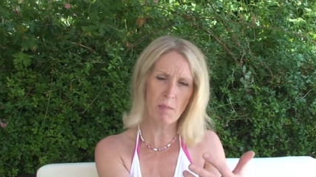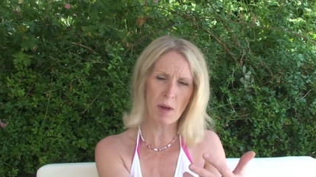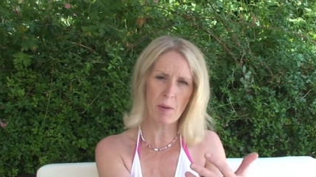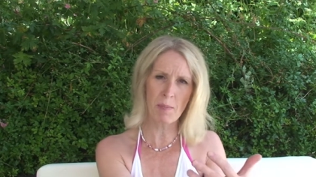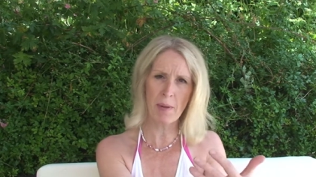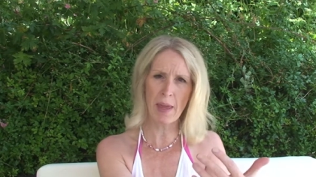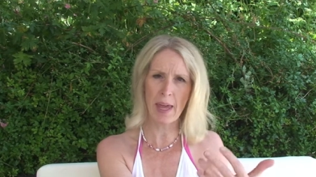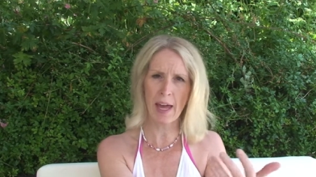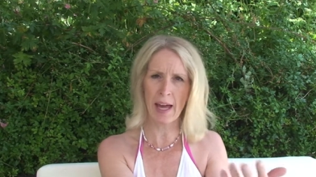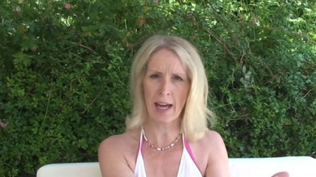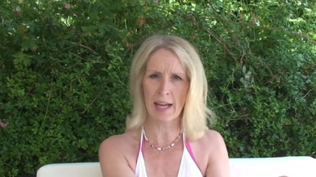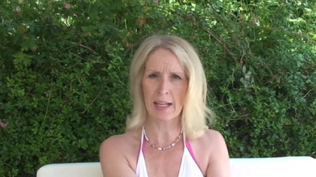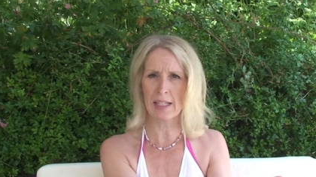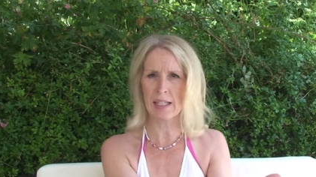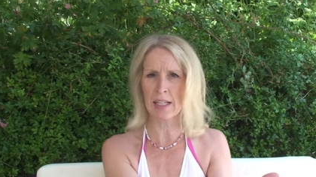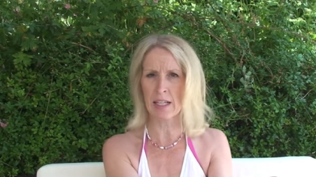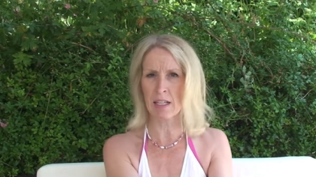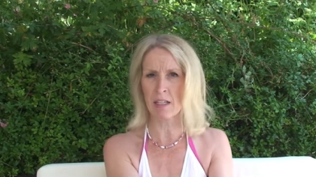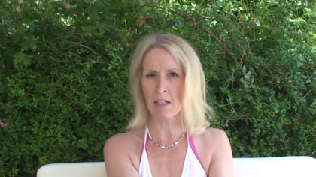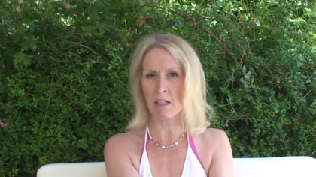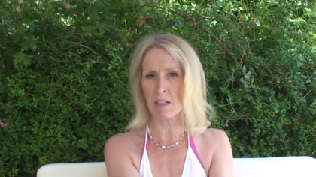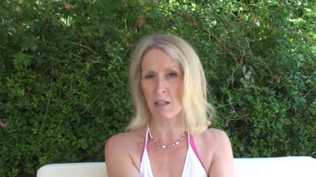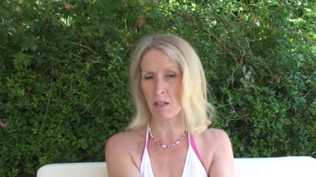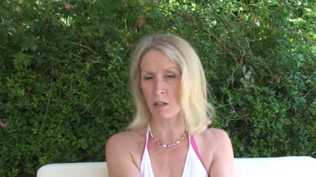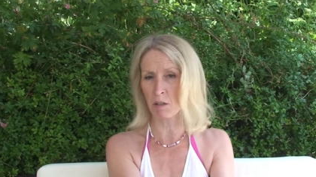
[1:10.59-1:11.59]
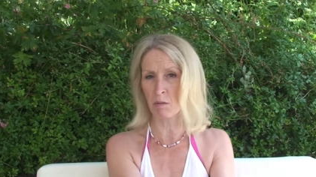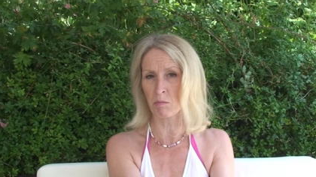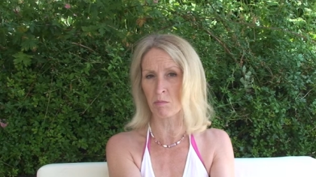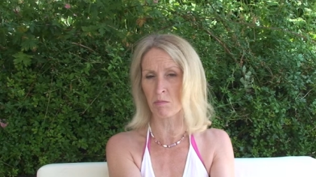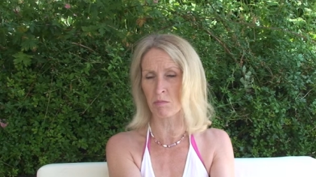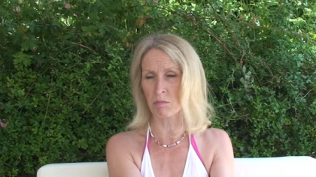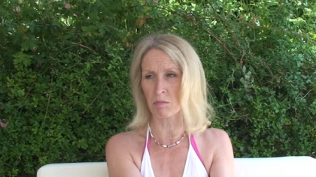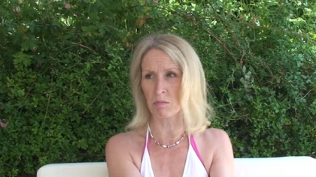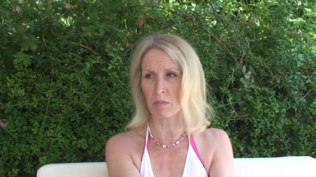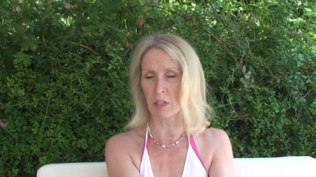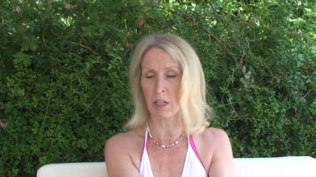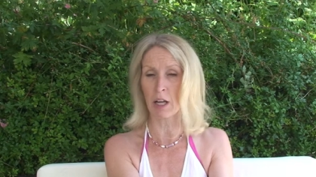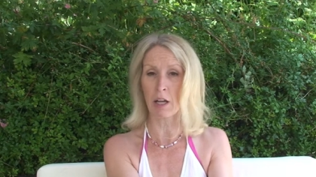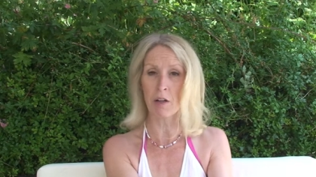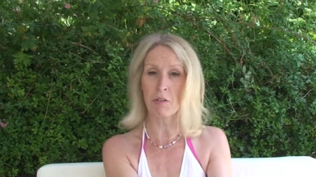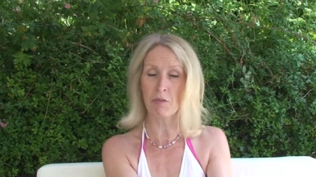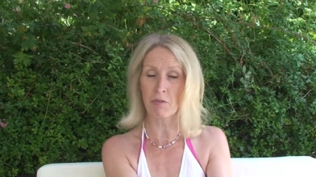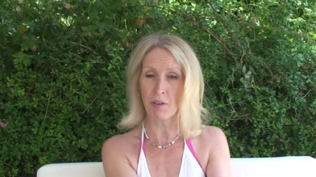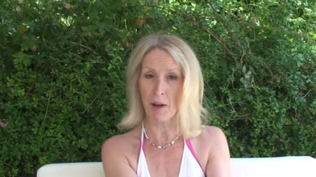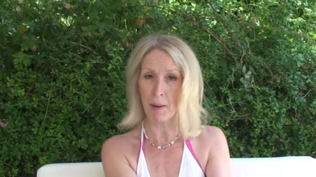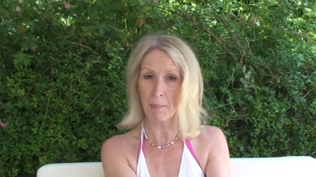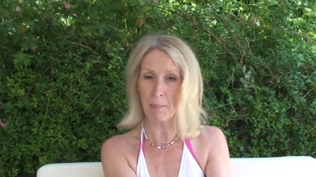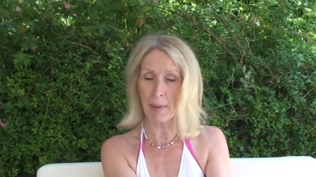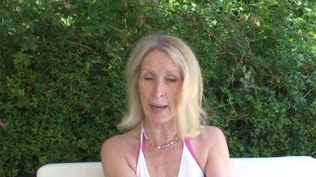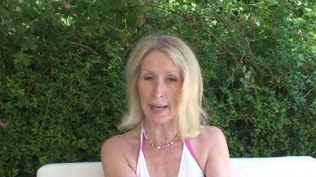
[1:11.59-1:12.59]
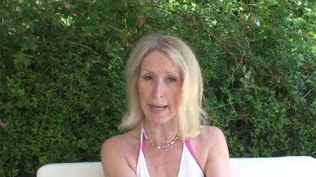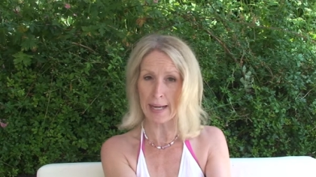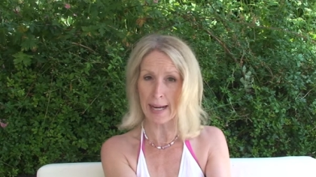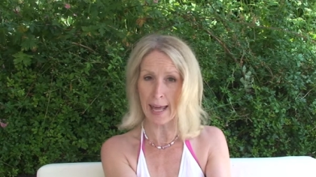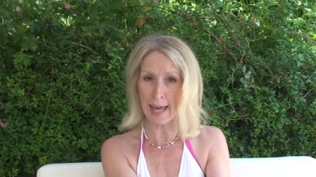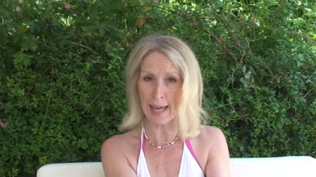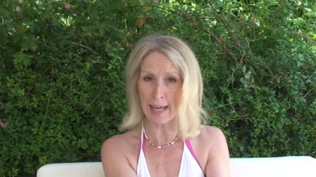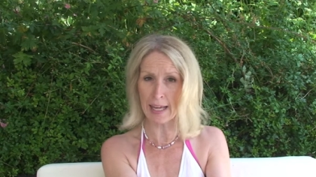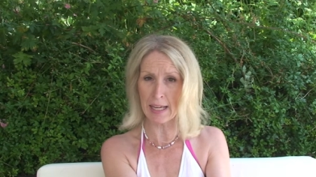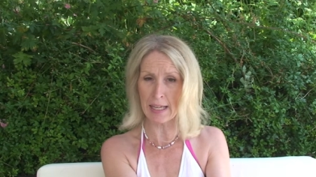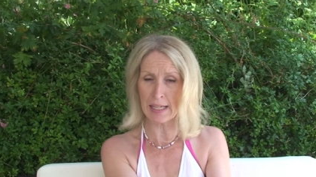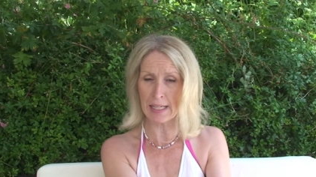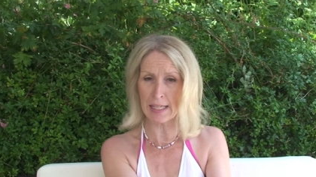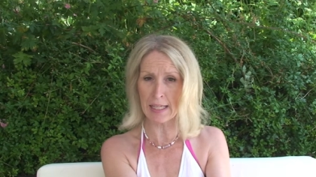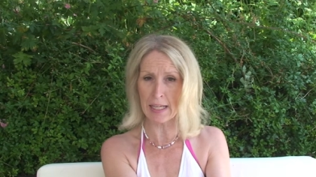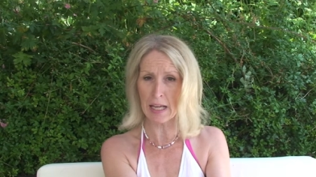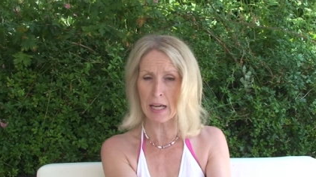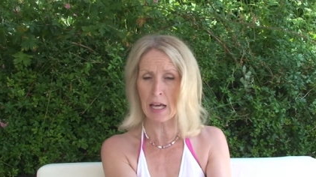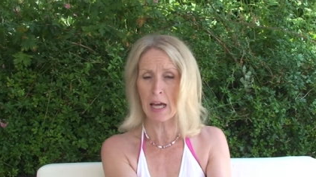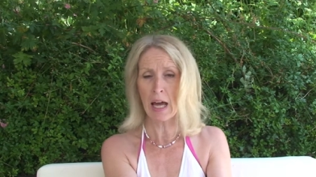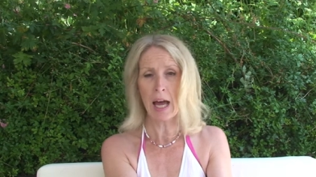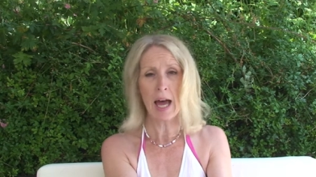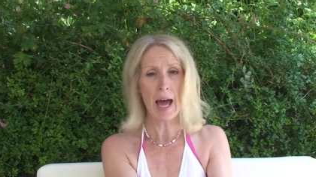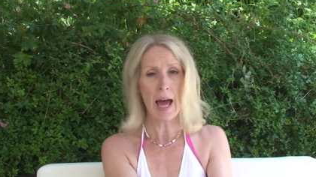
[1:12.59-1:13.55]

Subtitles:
Maybe add in some low-fat mayonnaise